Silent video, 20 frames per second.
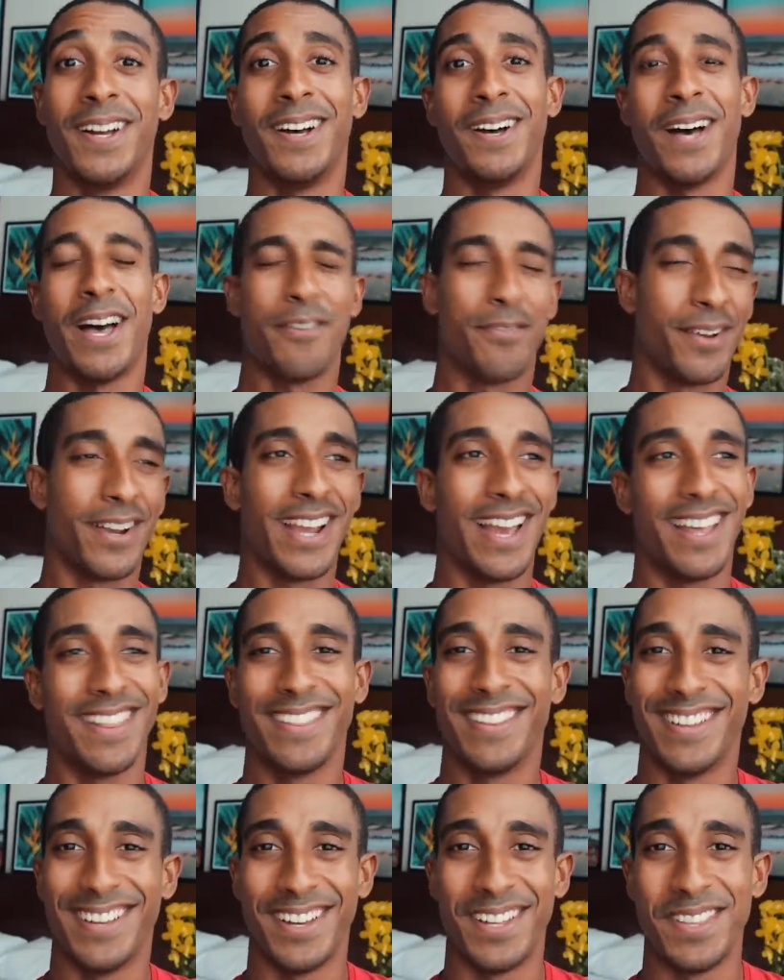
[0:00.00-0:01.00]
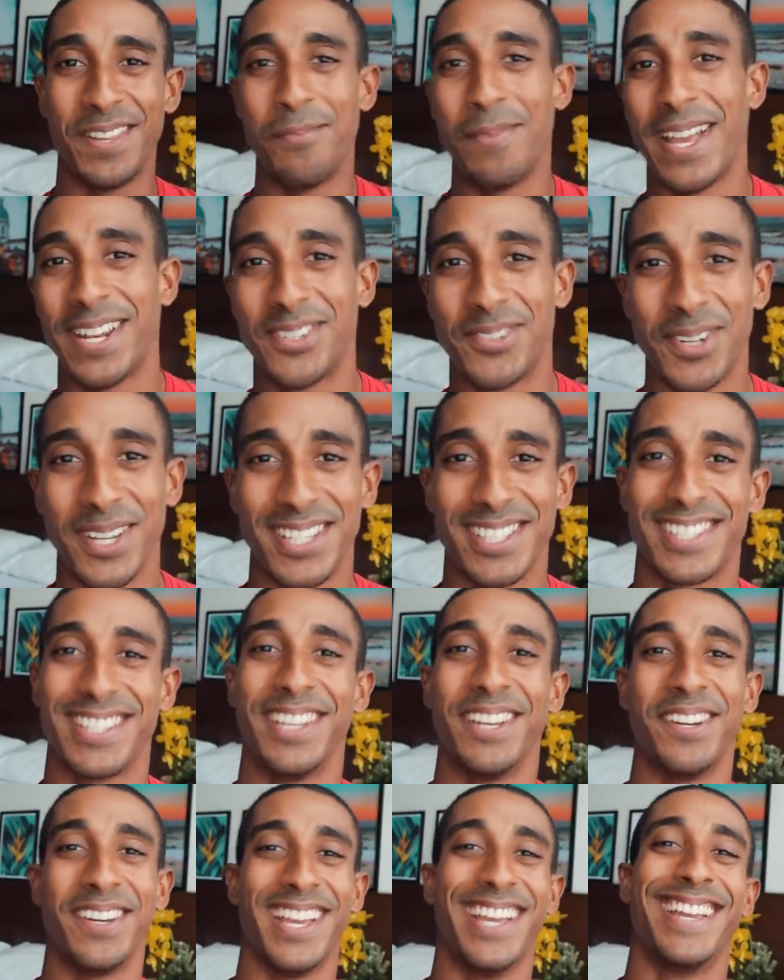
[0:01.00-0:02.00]
I forgot the metrics
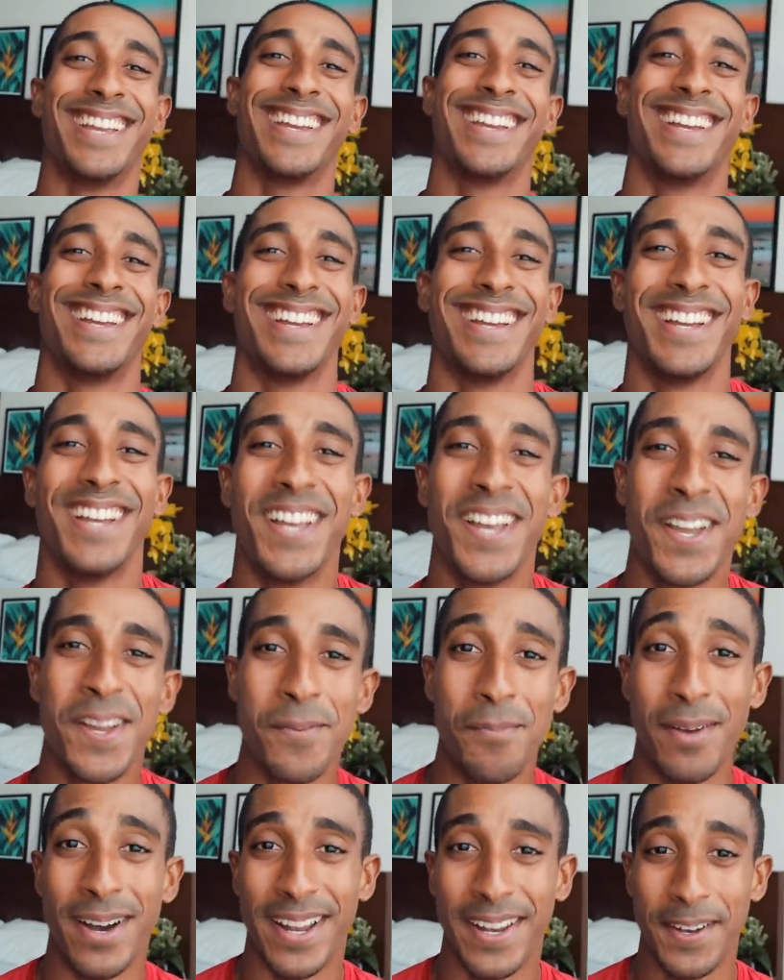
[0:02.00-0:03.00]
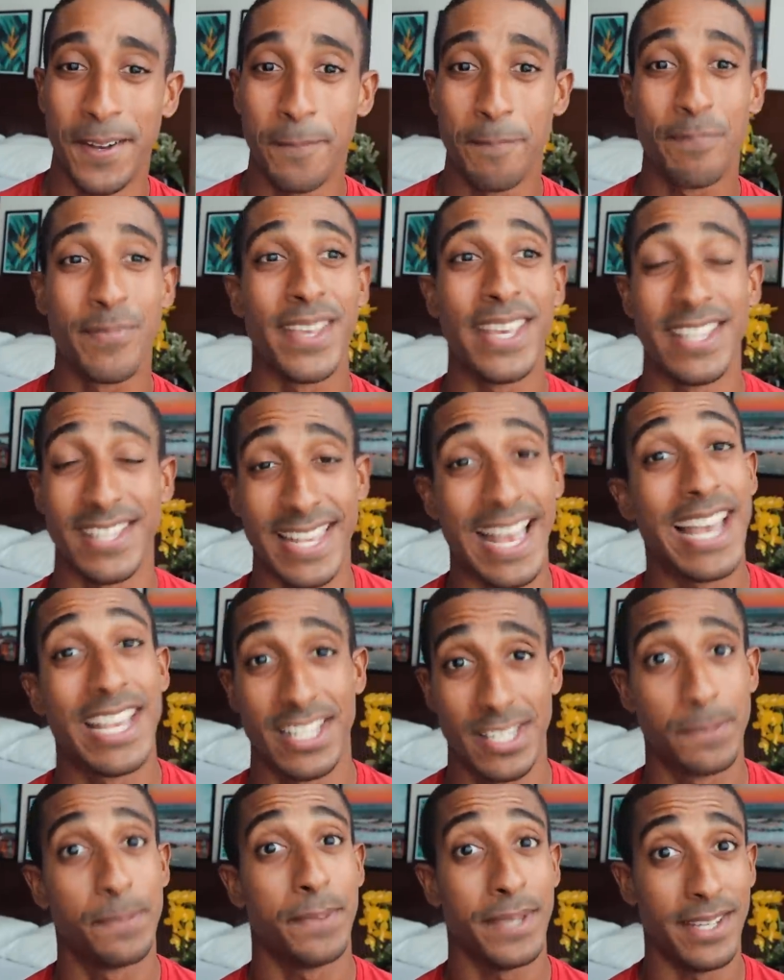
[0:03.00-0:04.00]
here, but it's
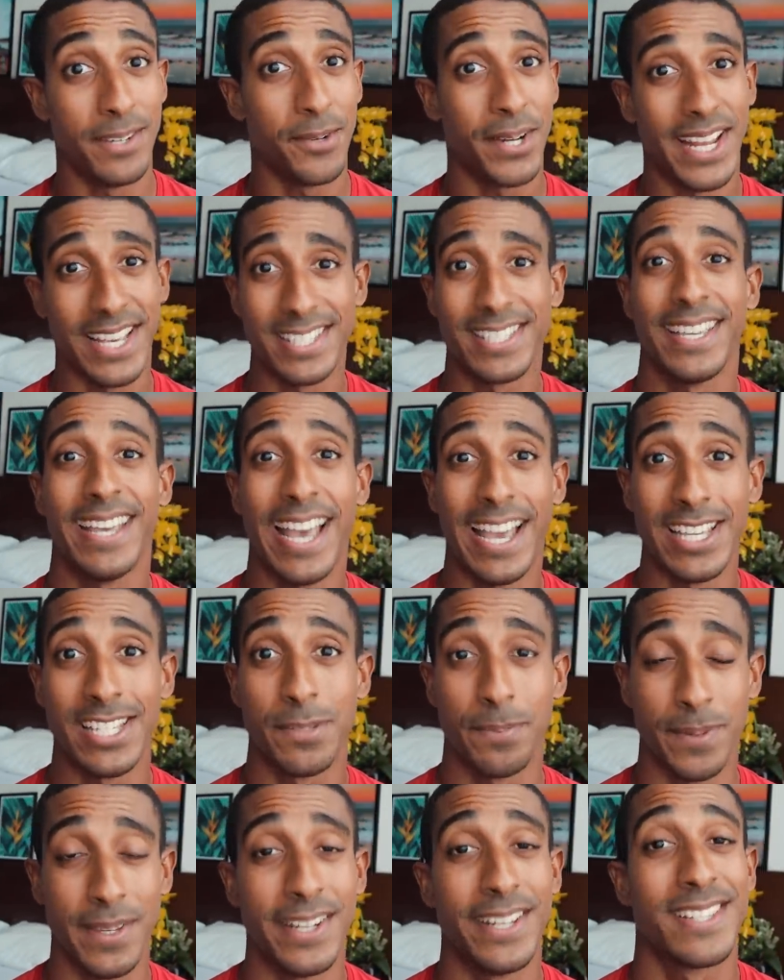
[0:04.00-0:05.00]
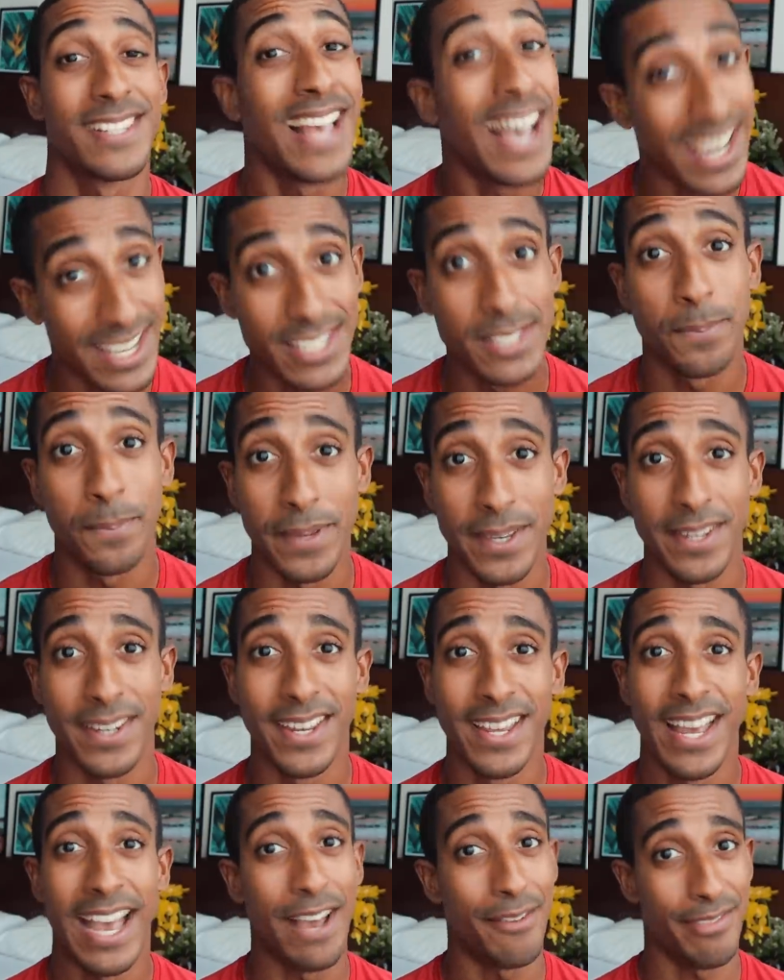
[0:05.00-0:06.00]
high speed. When I say high speed, it's high speed.
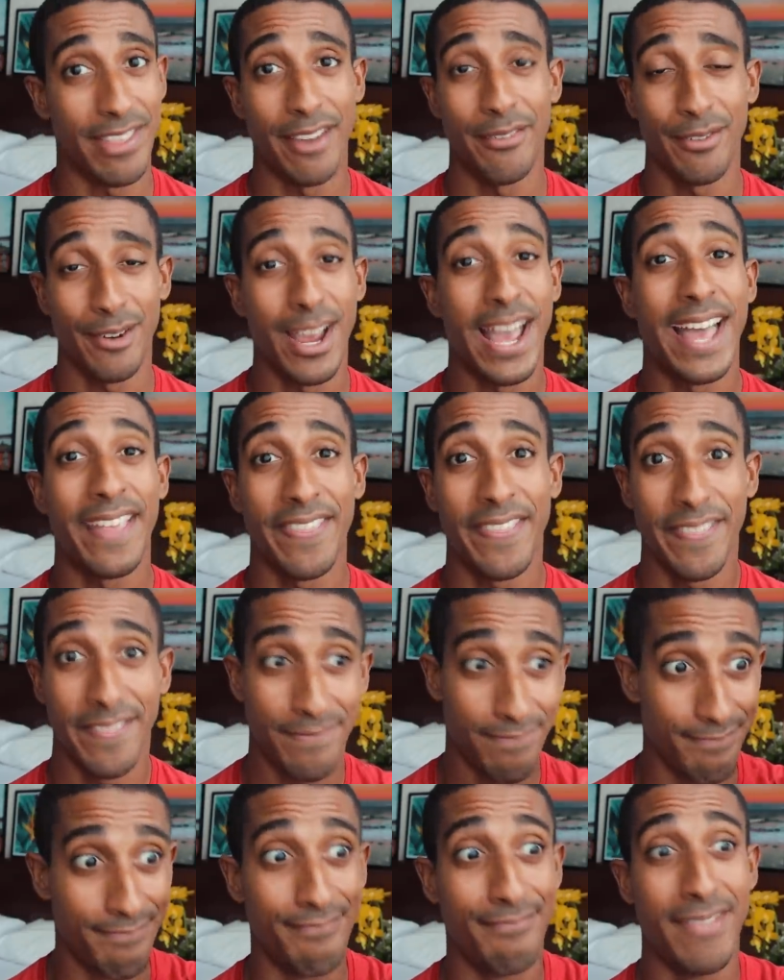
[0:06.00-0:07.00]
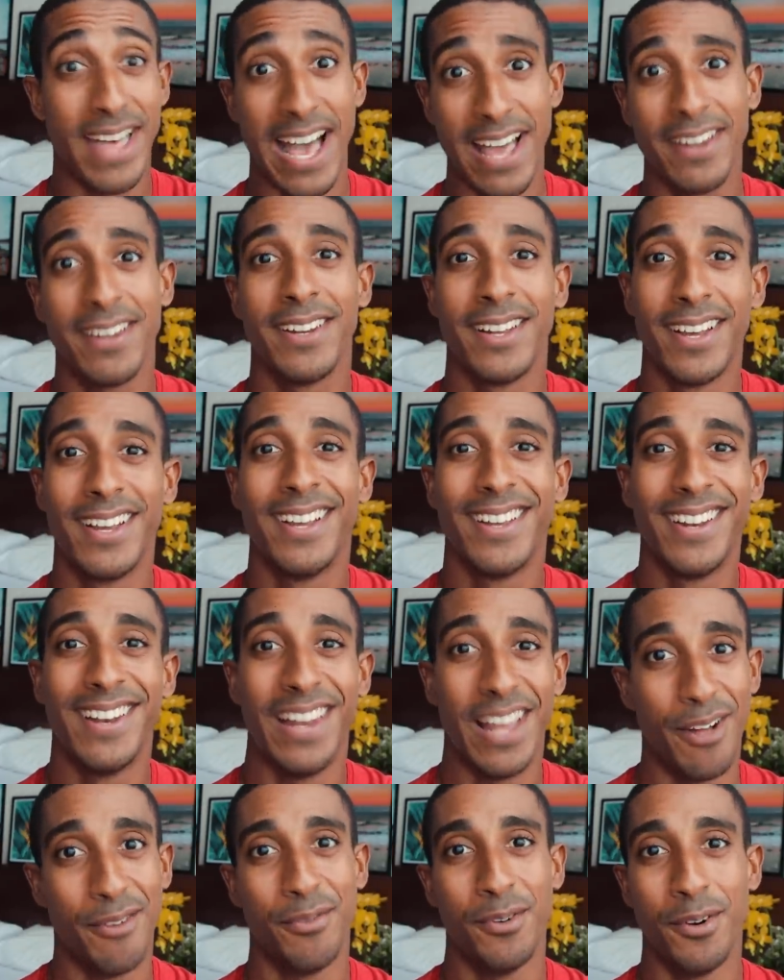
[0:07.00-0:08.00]
I've never had that
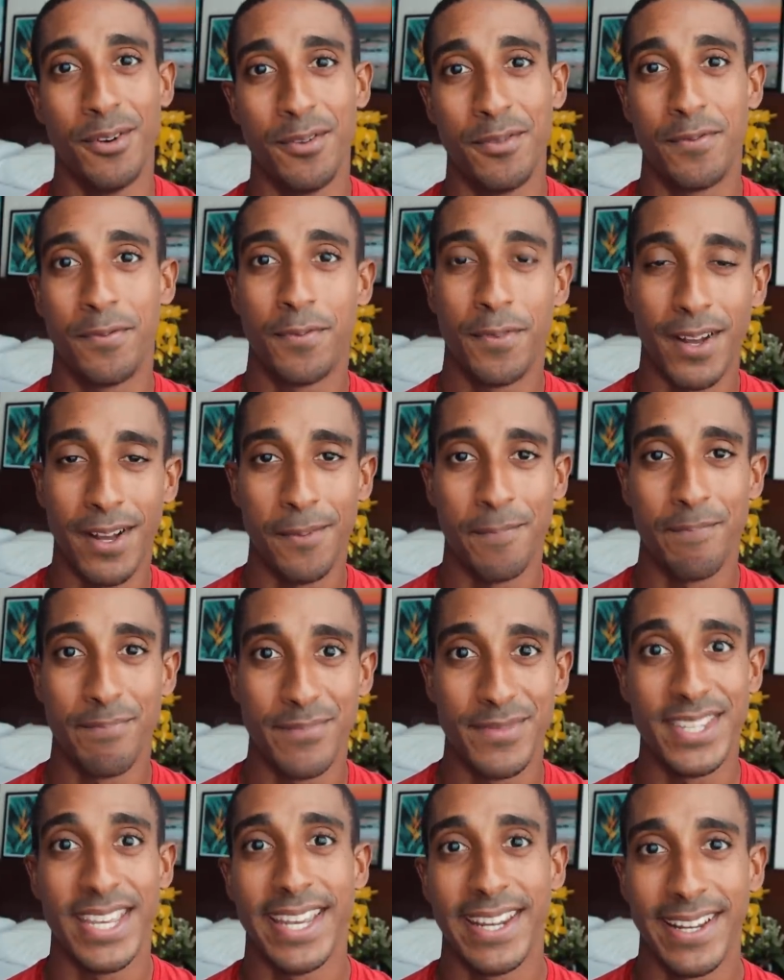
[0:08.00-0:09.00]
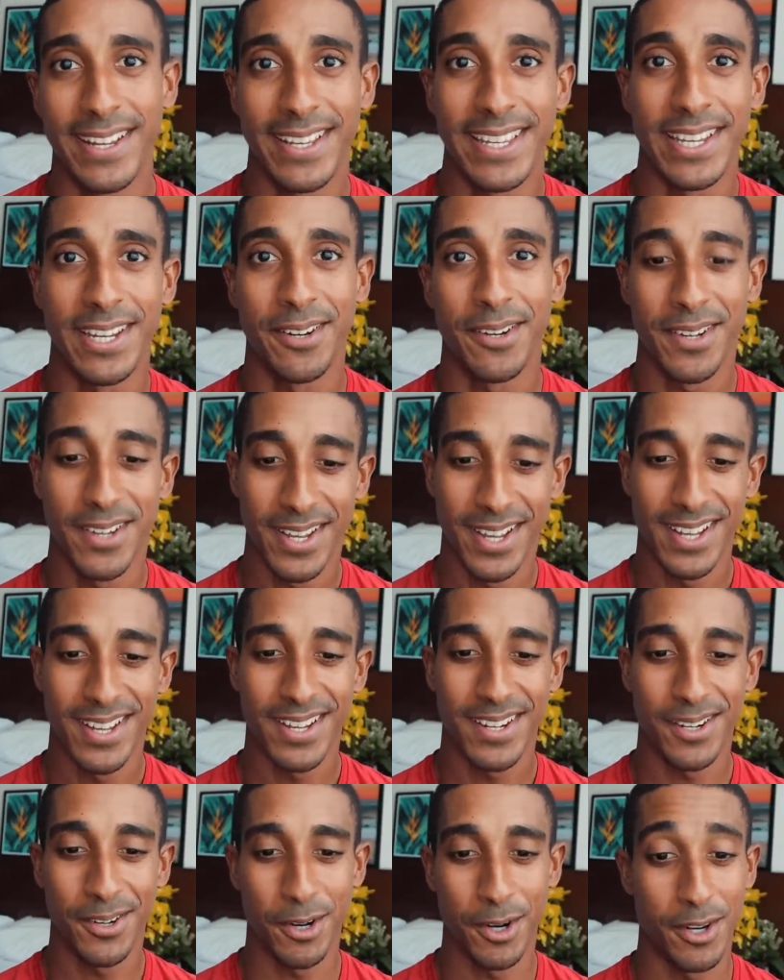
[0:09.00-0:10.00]
level of data here
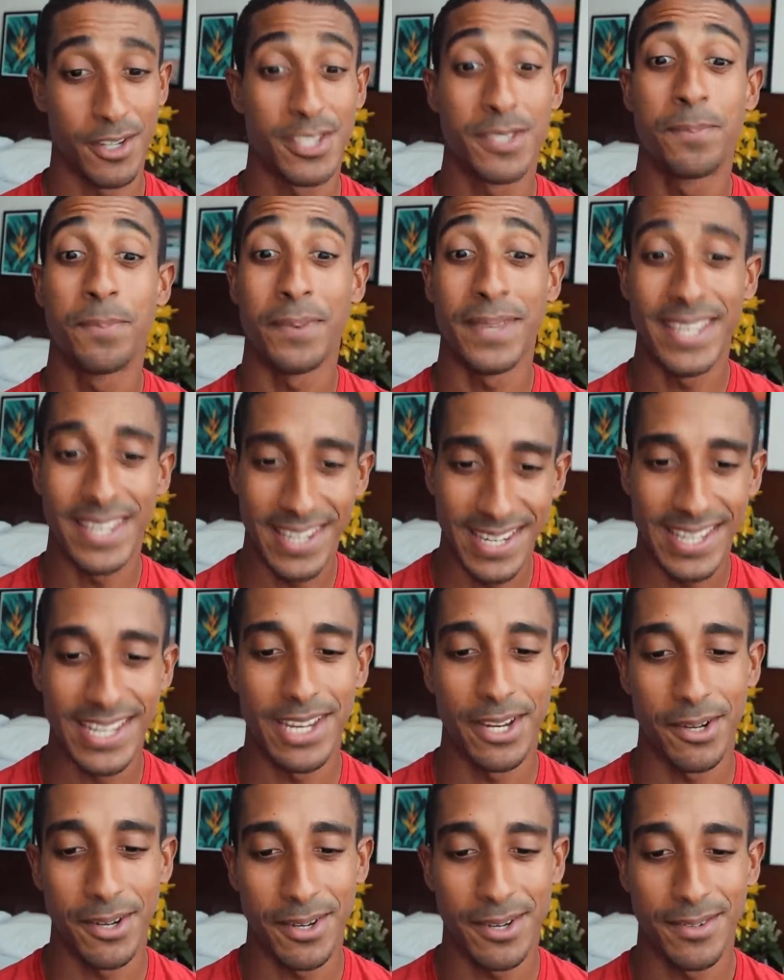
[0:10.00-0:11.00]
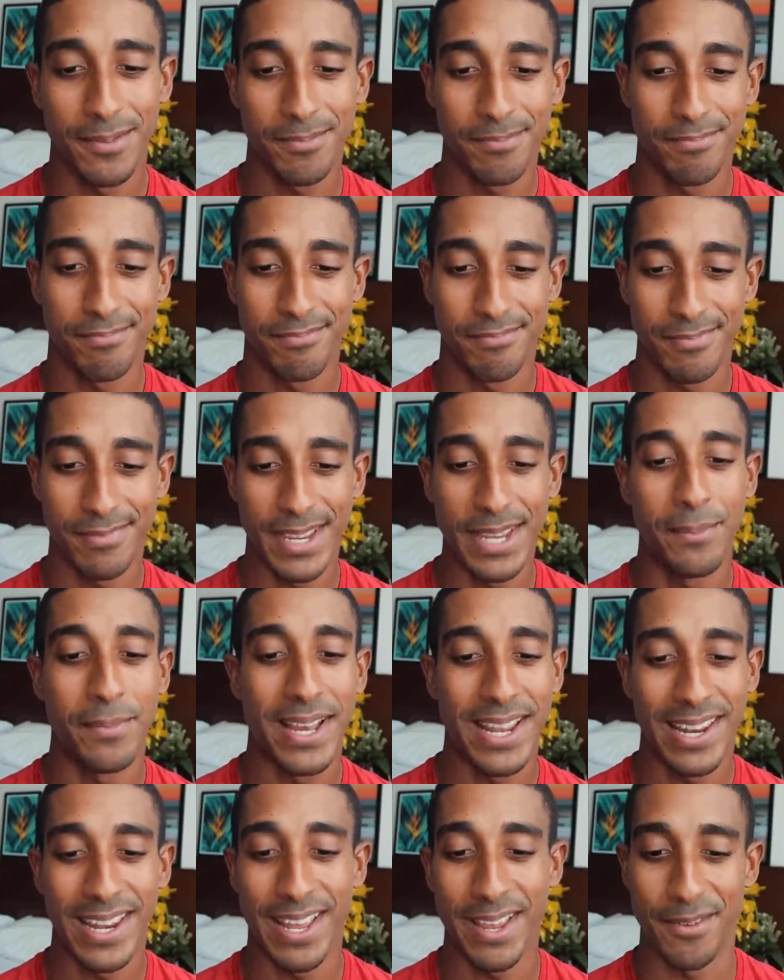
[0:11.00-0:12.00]
or speed here in
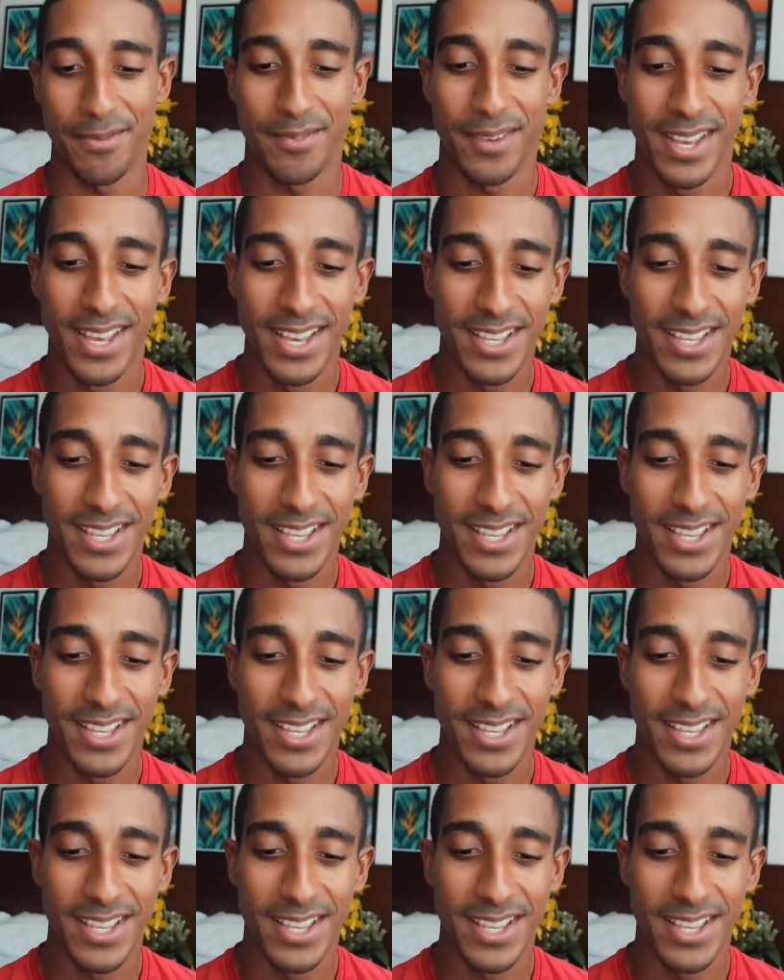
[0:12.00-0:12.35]
my life.